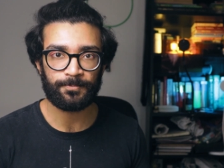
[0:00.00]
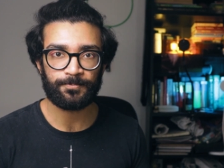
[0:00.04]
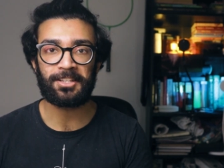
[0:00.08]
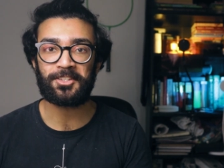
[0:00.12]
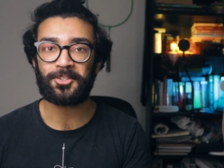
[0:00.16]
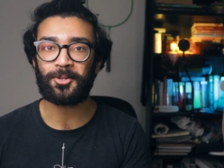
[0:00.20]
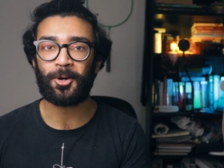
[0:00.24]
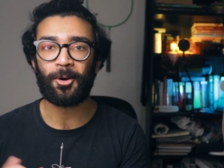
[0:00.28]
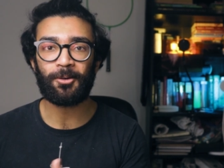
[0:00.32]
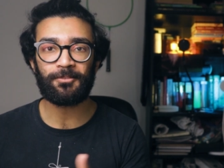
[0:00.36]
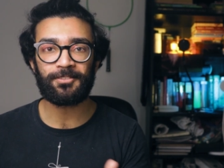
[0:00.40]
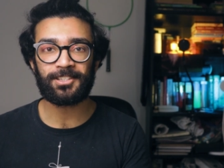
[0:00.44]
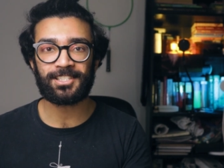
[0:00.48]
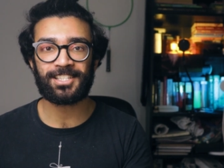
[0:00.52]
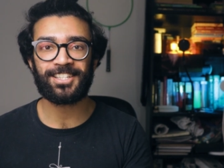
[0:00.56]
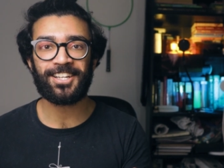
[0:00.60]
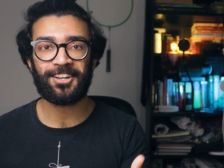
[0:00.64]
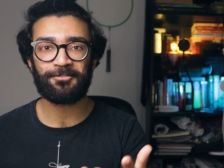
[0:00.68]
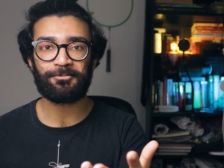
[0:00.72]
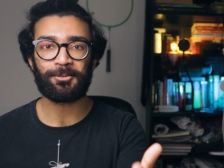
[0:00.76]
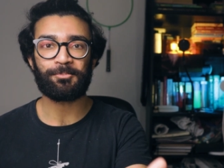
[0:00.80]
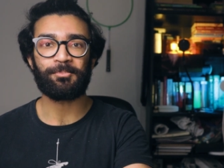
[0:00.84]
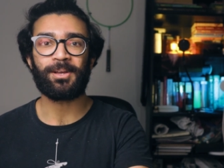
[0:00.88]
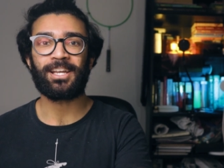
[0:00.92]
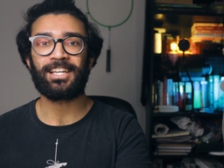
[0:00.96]
And so obviously,
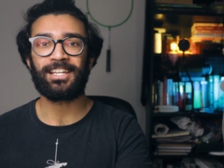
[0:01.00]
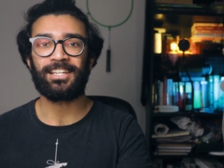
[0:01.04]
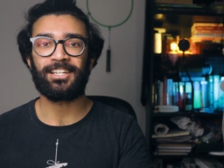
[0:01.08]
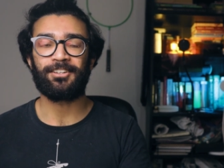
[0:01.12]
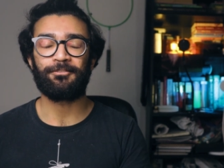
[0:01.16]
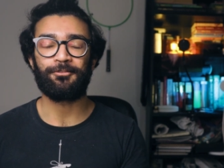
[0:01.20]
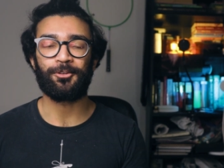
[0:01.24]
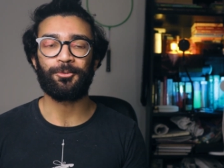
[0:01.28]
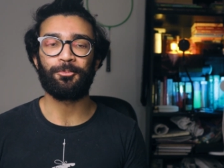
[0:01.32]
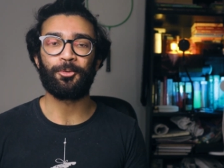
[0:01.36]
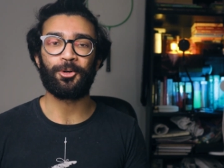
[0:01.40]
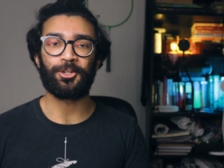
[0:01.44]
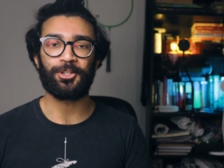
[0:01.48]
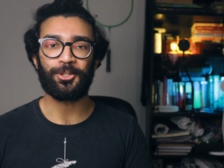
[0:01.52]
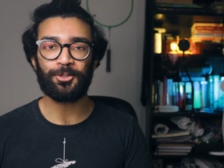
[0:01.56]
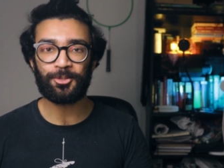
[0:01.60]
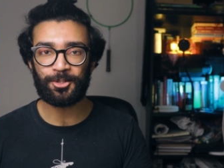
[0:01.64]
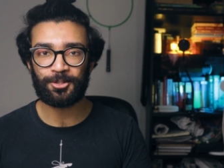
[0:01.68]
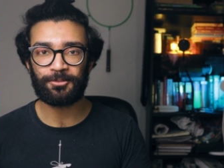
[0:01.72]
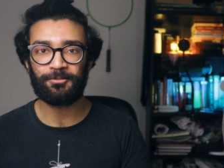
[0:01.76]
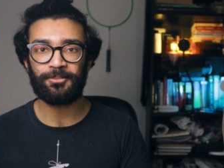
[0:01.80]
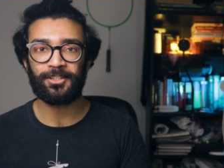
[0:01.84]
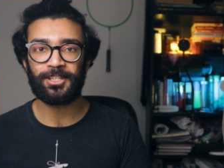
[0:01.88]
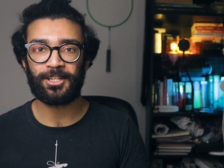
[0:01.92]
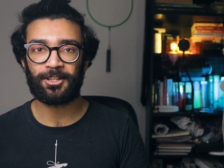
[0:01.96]
I've been making a few more
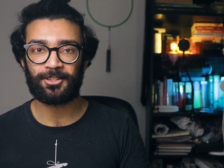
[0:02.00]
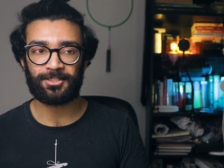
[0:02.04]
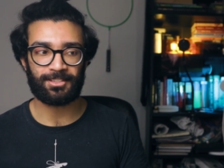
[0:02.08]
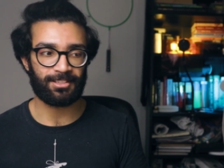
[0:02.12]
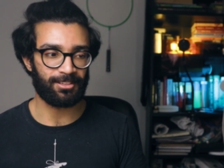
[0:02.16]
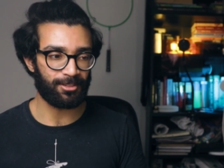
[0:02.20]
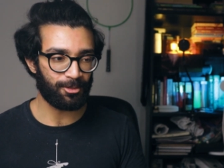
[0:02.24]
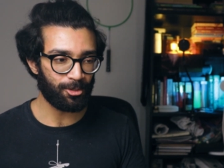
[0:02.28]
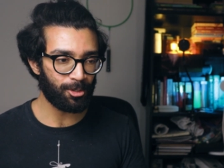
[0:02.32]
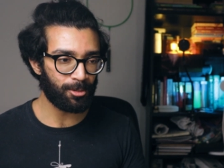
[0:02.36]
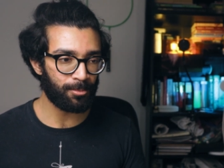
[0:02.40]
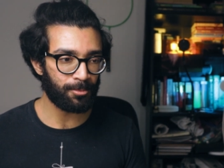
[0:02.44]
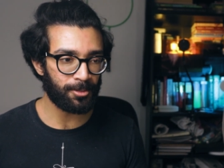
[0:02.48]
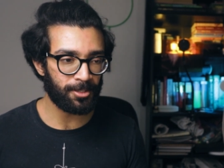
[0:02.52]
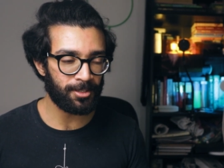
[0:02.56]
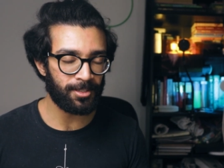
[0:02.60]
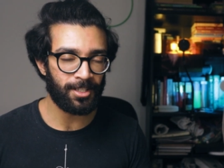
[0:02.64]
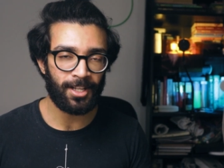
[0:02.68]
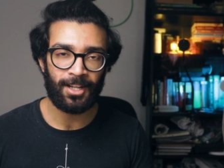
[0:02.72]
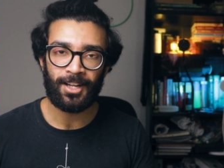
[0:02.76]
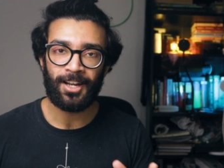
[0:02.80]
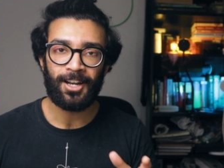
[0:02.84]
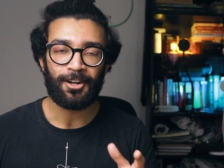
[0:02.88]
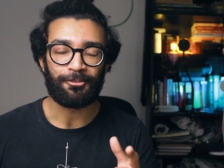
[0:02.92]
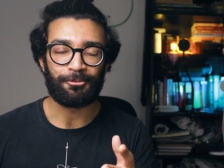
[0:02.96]
YouTube videos than normal.